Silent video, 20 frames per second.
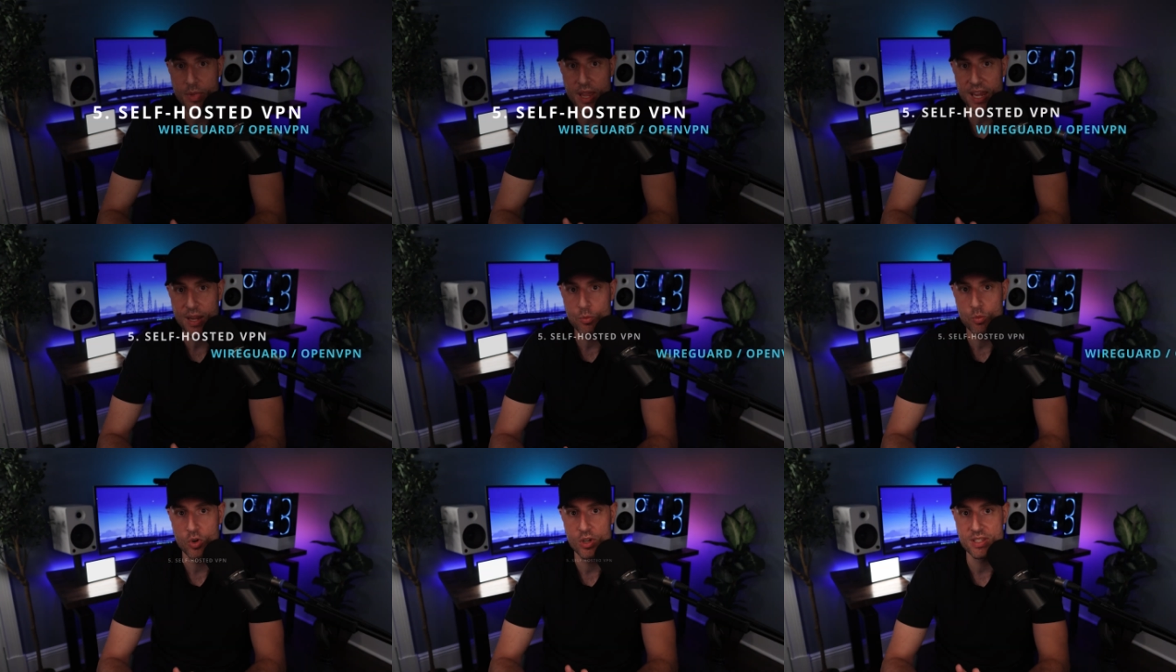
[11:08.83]

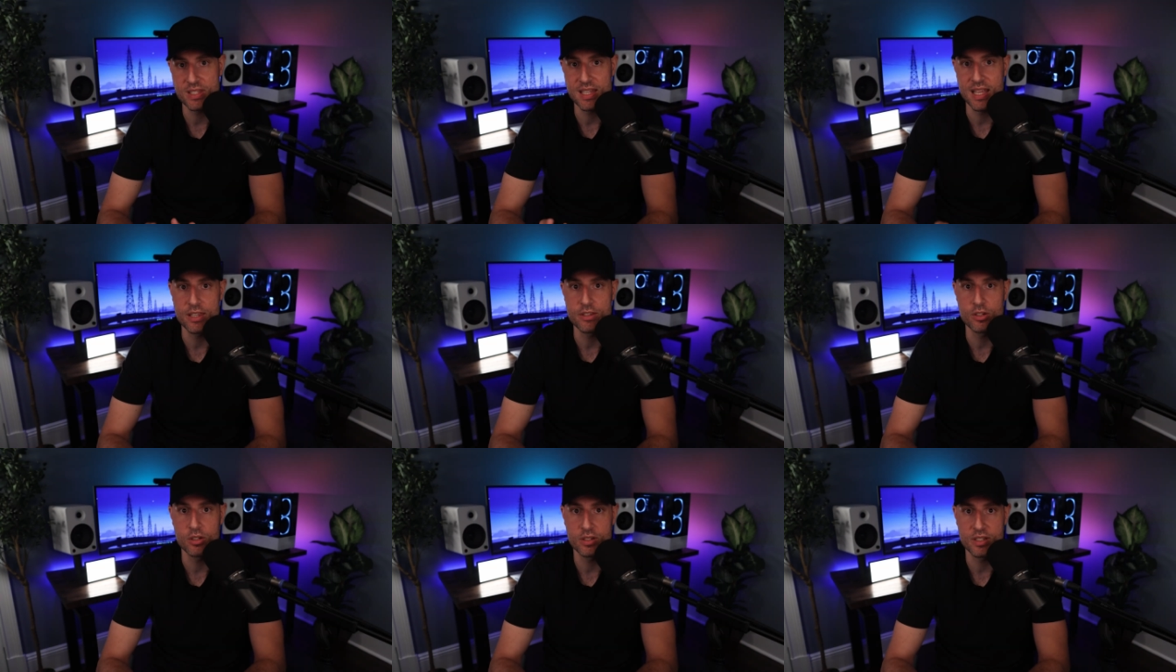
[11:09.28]
main ones
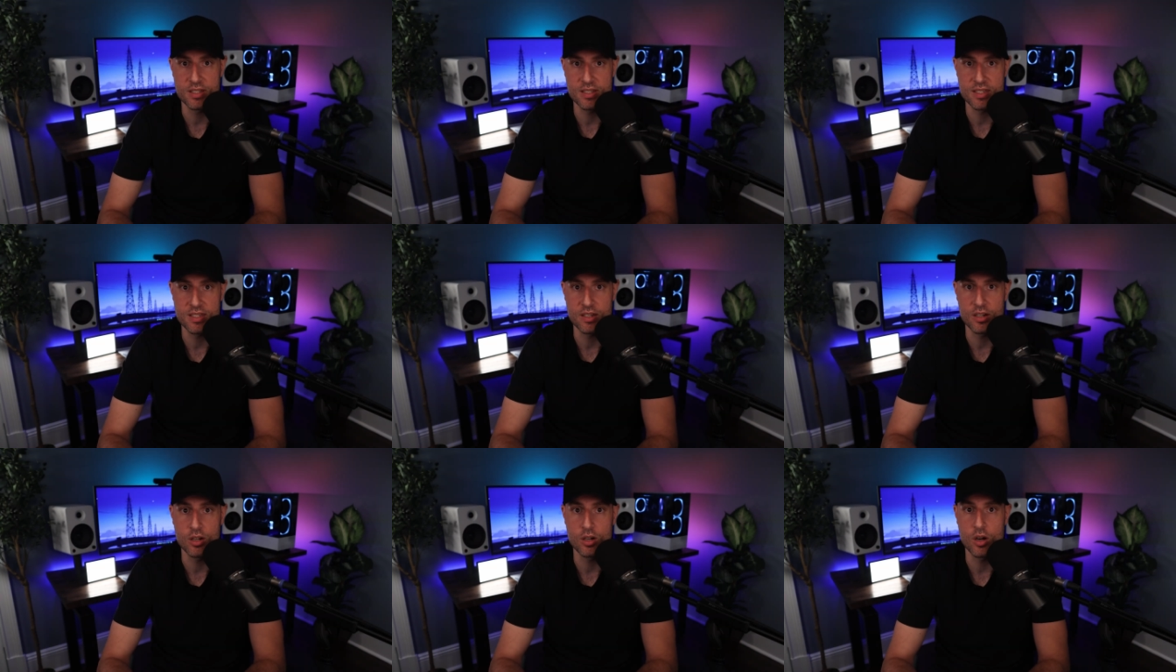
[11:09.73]
that you'll
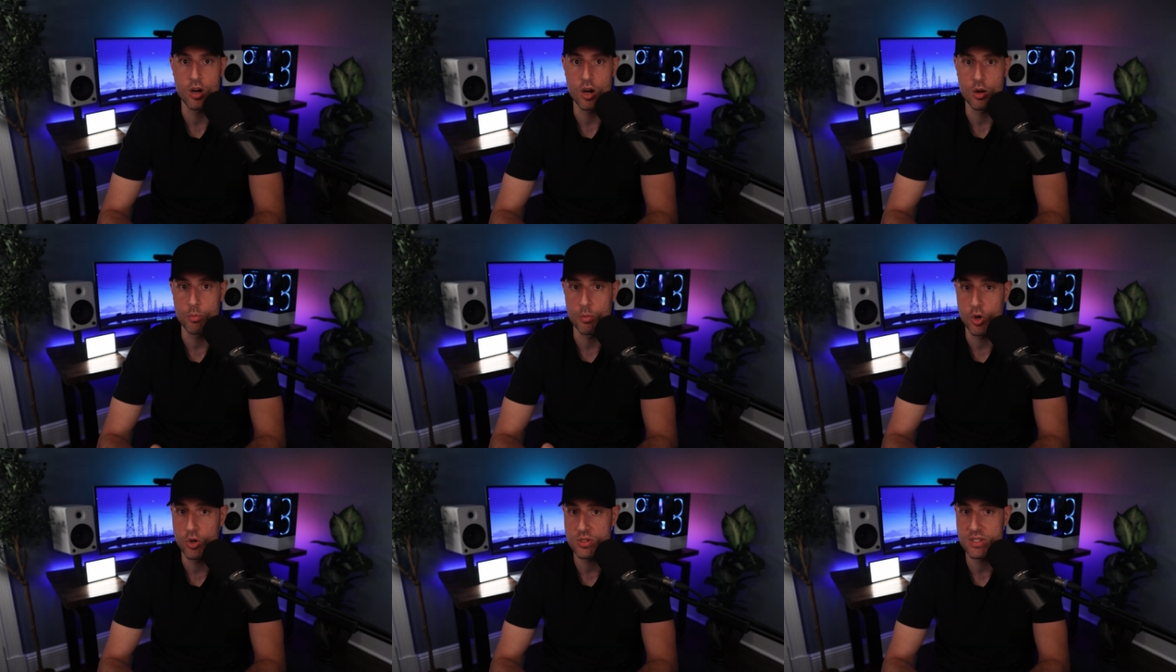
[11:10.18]
consider
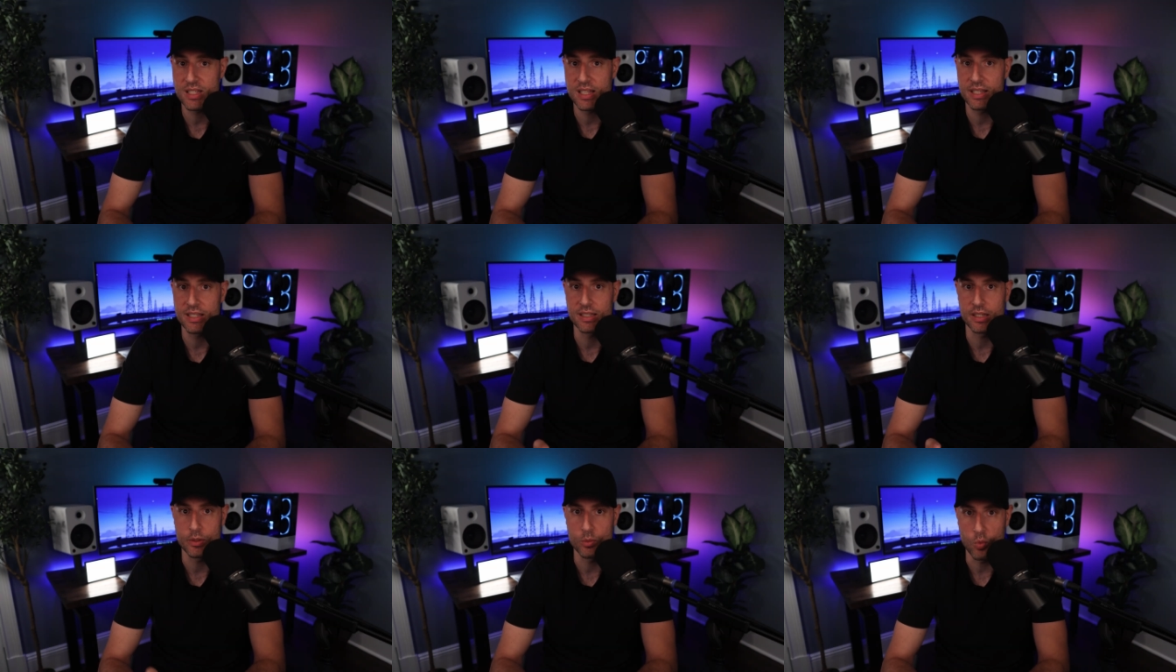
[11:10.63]
are most
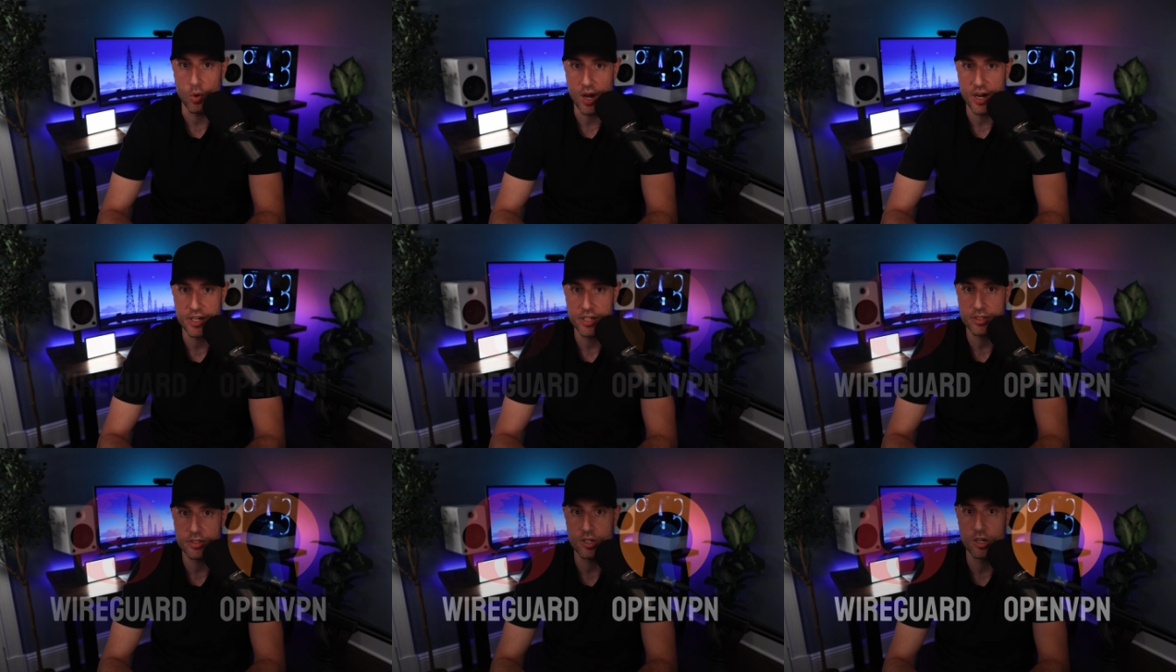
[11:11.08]
likely
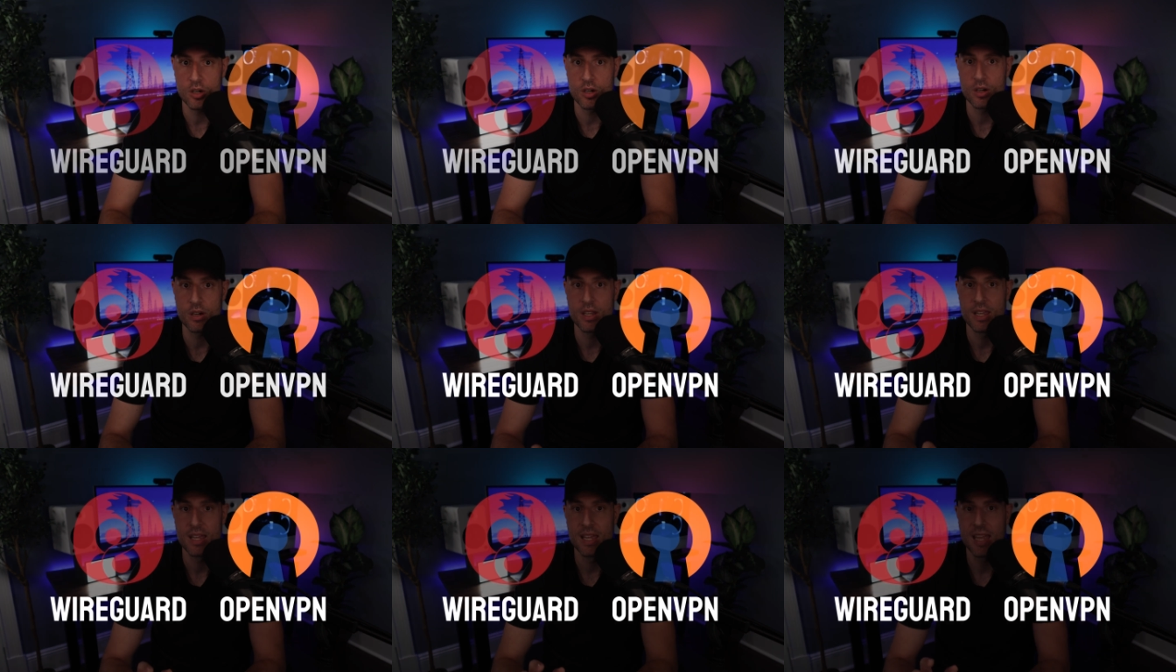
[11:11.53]

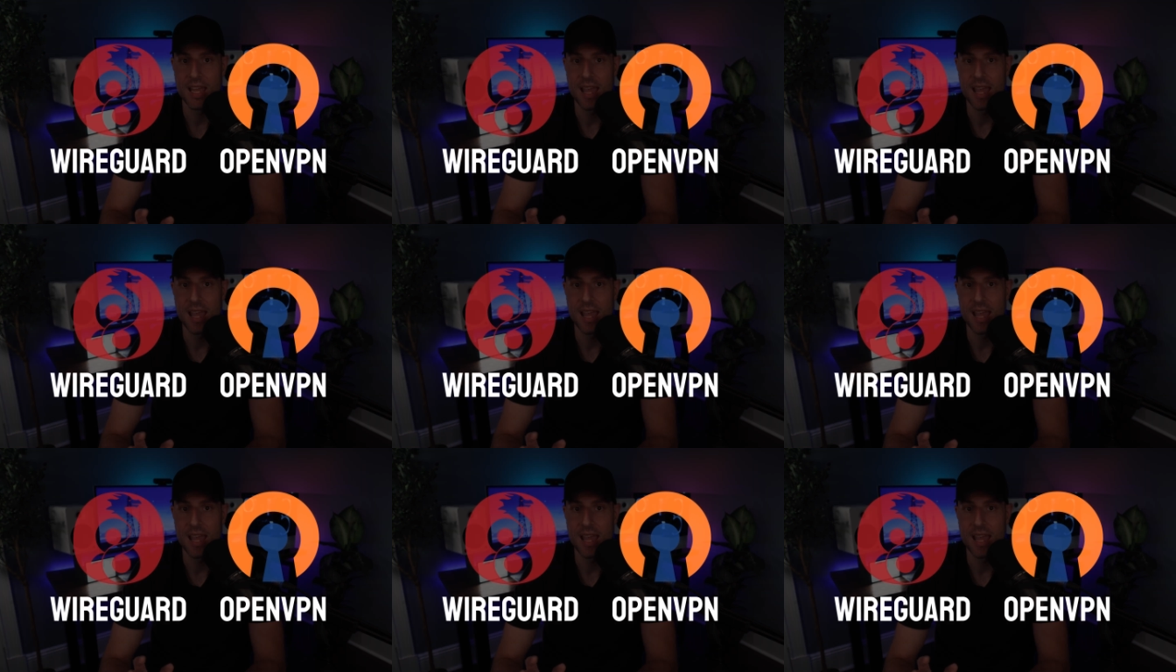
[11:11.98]
WireGuard